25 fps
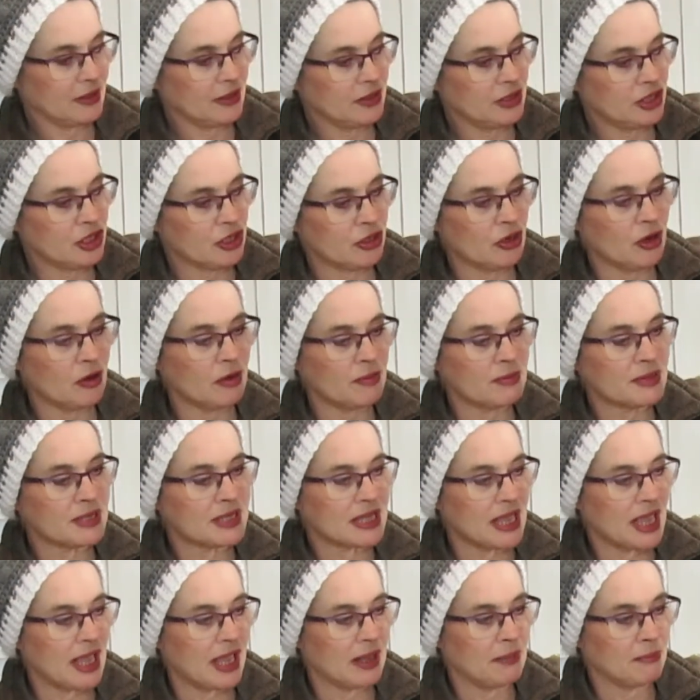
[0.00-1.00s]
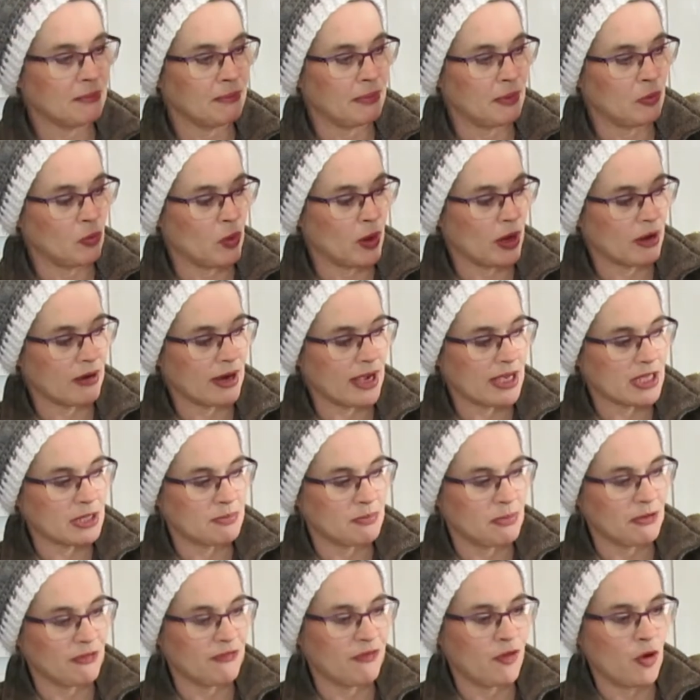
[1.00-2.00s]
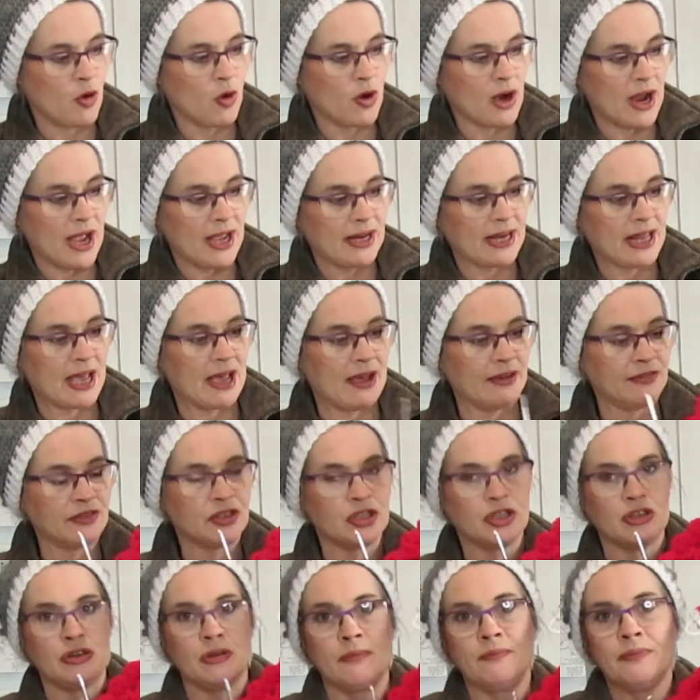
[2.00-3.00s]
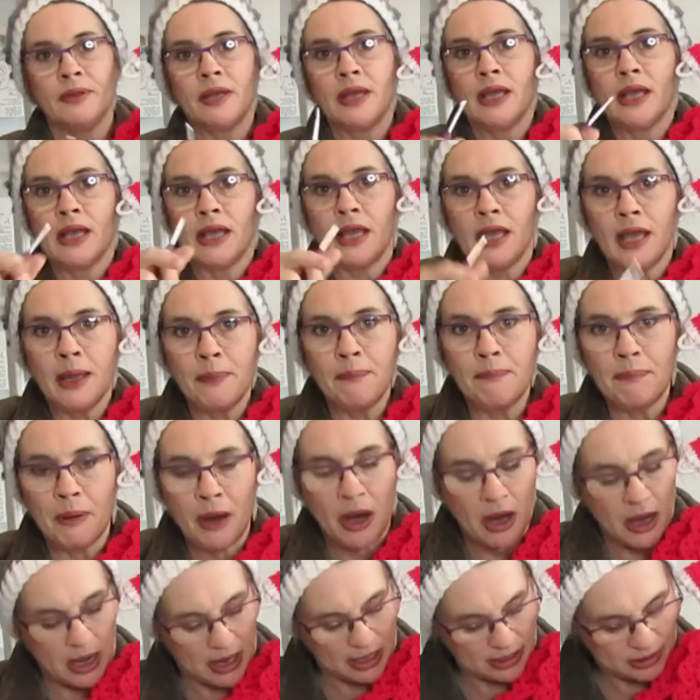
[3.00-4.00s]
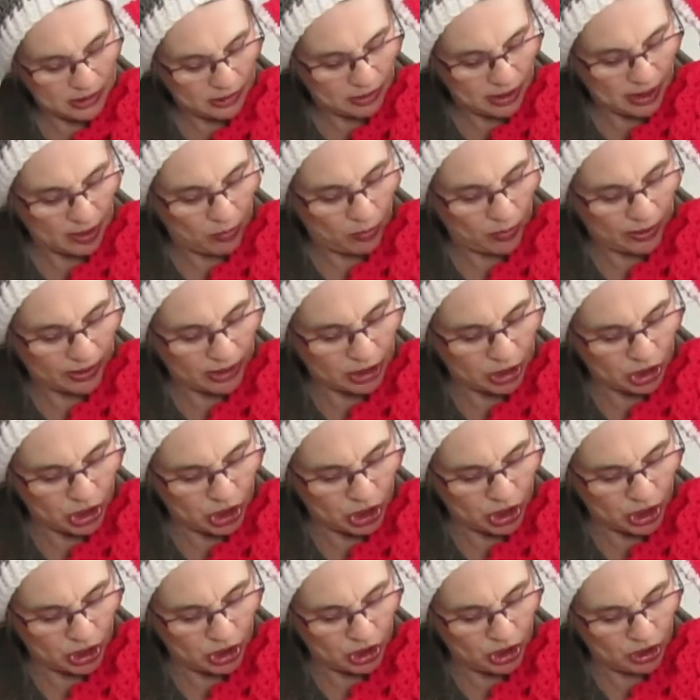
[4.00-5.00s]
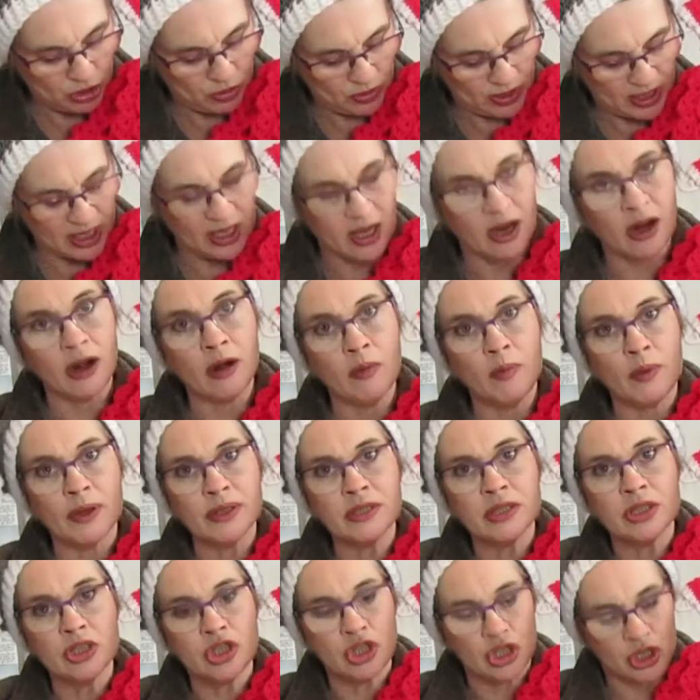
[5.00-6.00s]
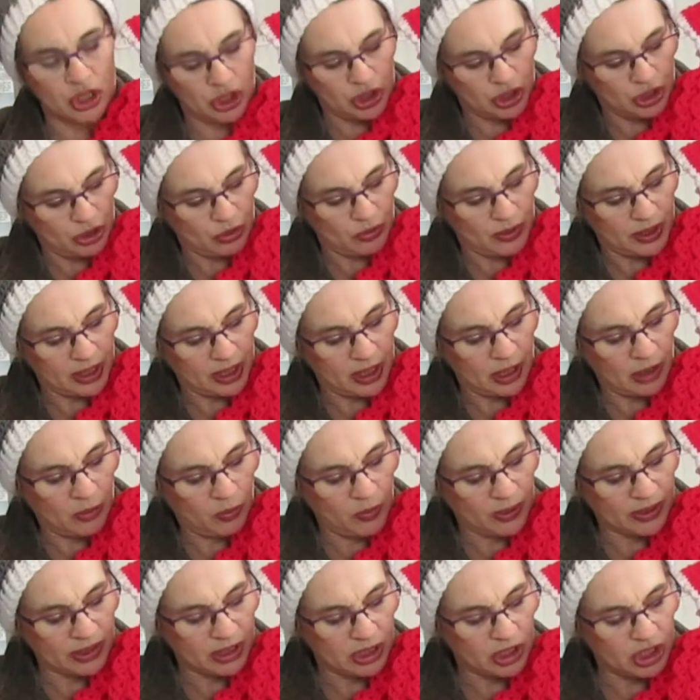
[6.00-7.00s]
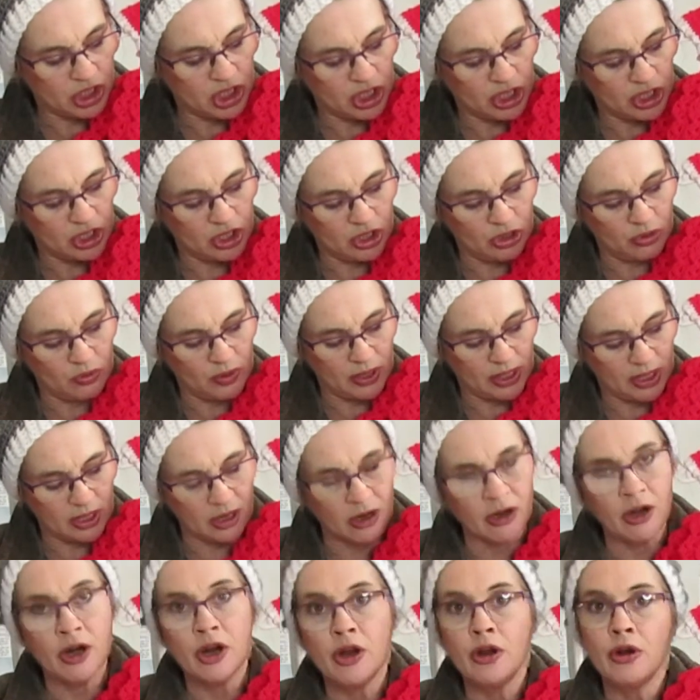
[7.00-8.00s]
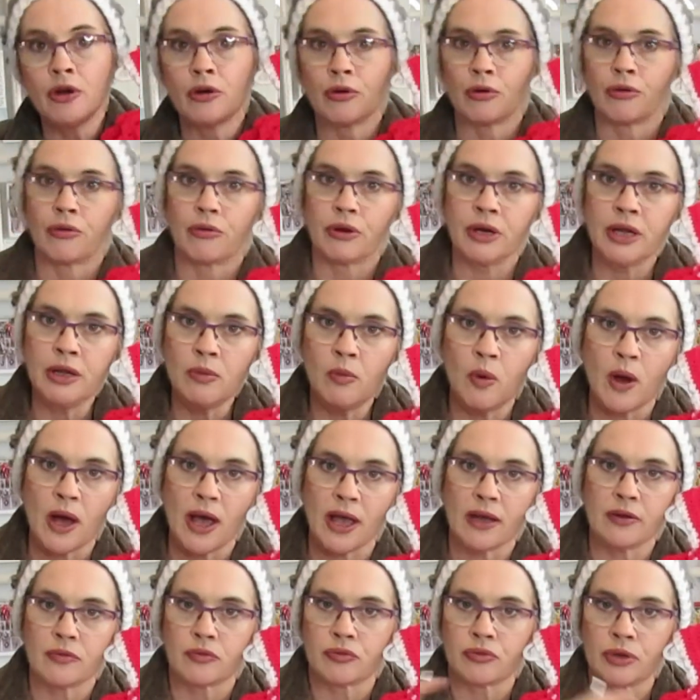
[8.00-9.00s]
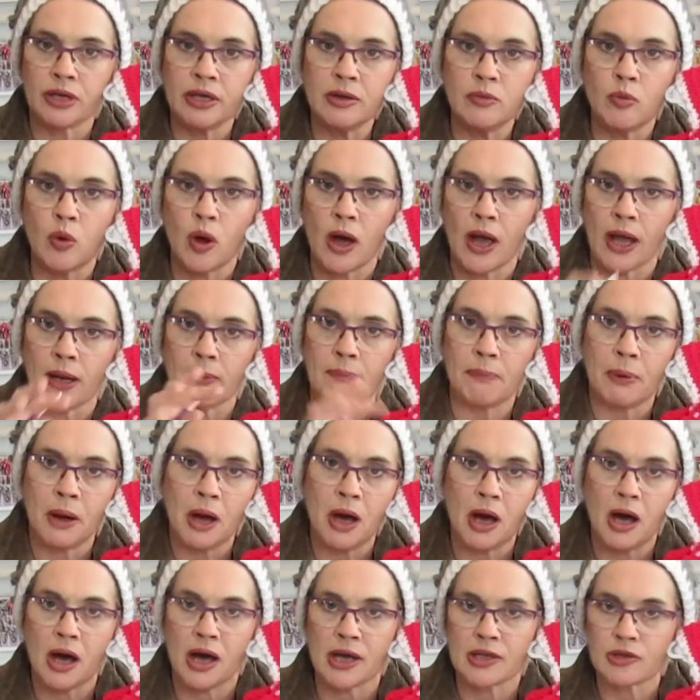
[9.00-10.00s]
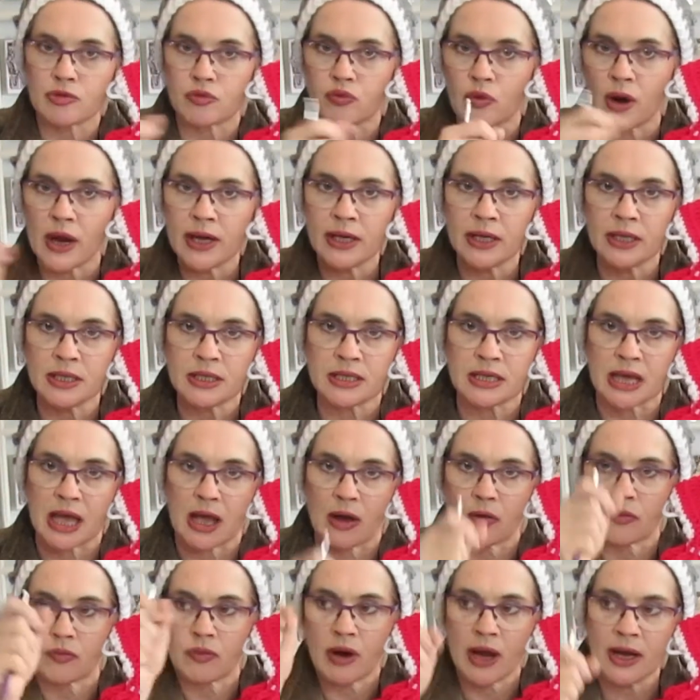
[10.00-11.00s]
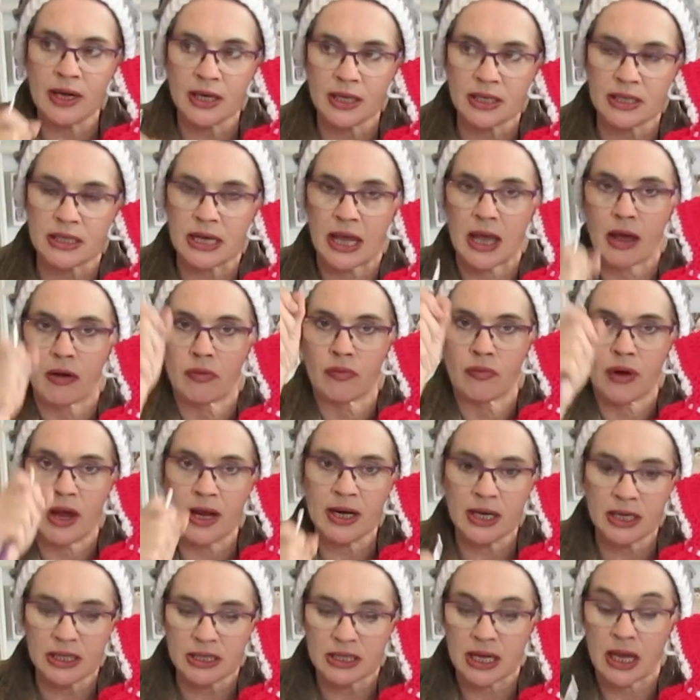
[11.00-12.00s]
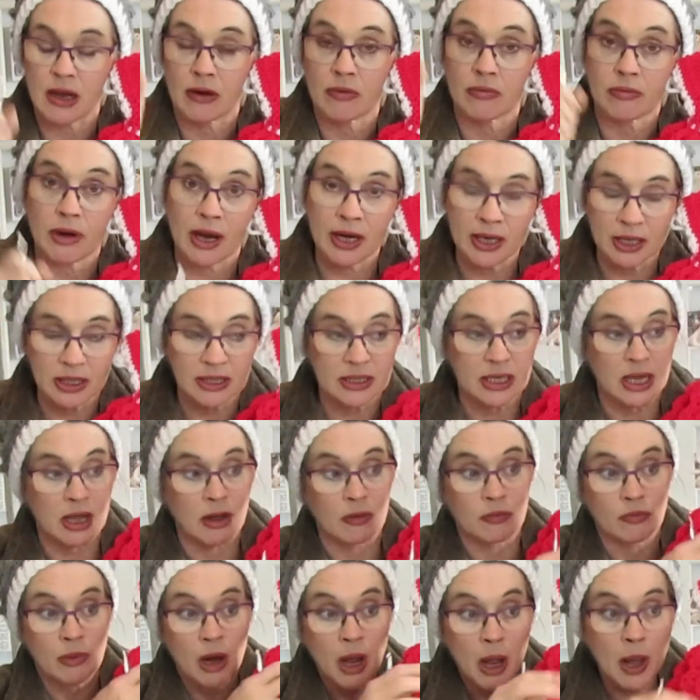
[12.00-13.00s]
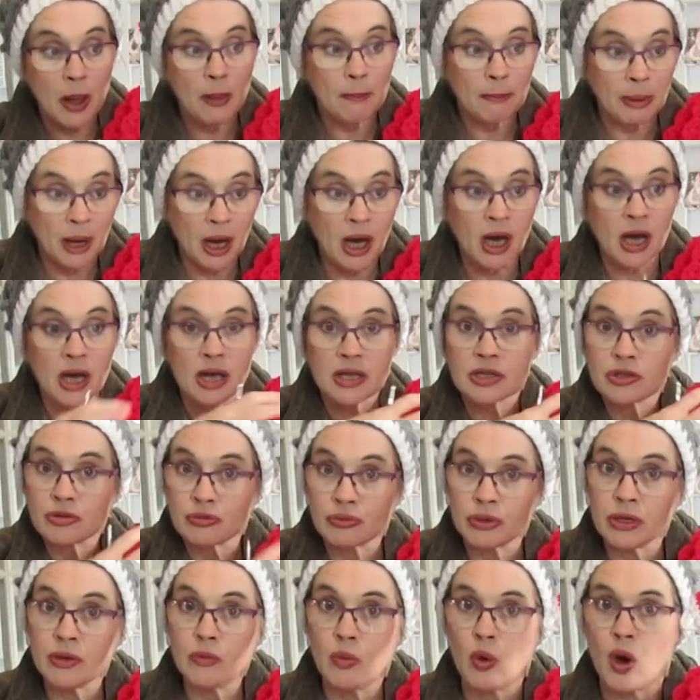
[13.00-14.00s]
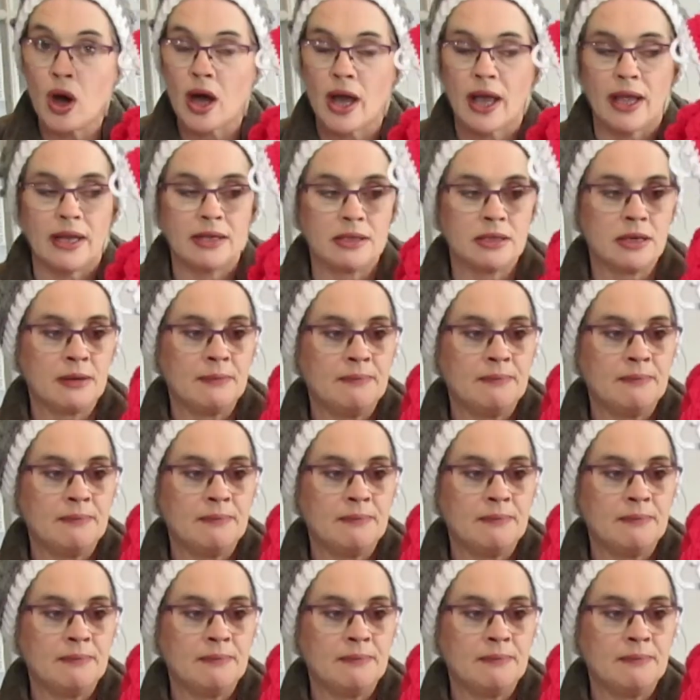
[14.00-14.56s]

do you know what I'm saying? Whereas before I'd have to hit pause. Okay, what did she do here? What did she do here? What did she do here? Rewind, rewind, pause, write it down, write it down, write it down, write it down, pause, rewind.